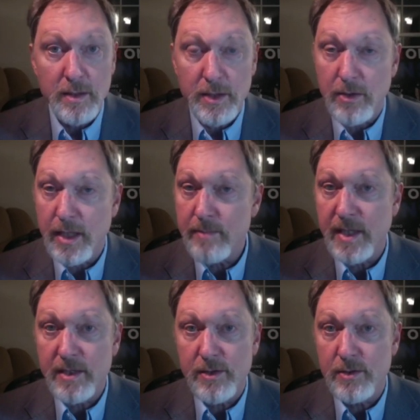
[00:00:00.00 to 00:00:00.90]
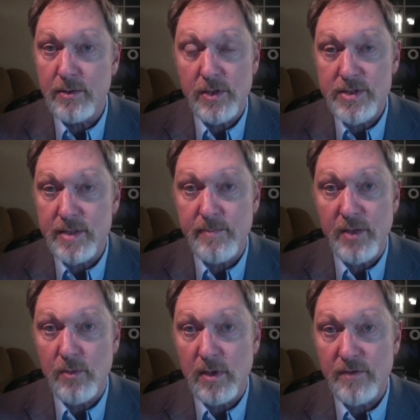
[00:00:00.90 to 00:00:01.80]
you know, anybody who looks at
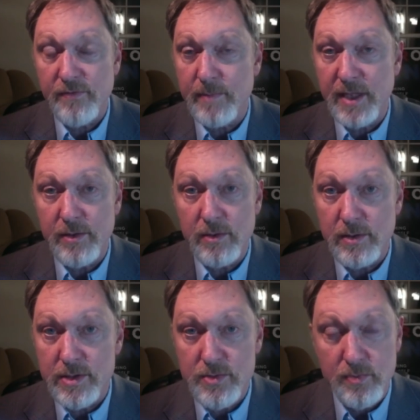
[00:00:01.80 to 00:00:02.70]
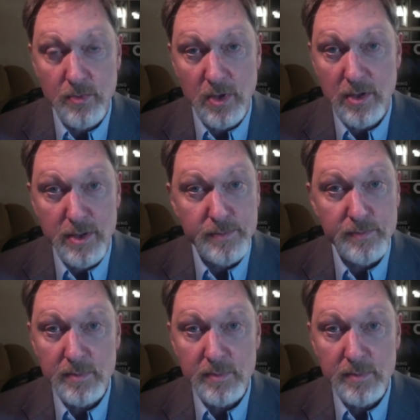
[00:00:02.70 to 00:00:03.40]
my work from my earliest work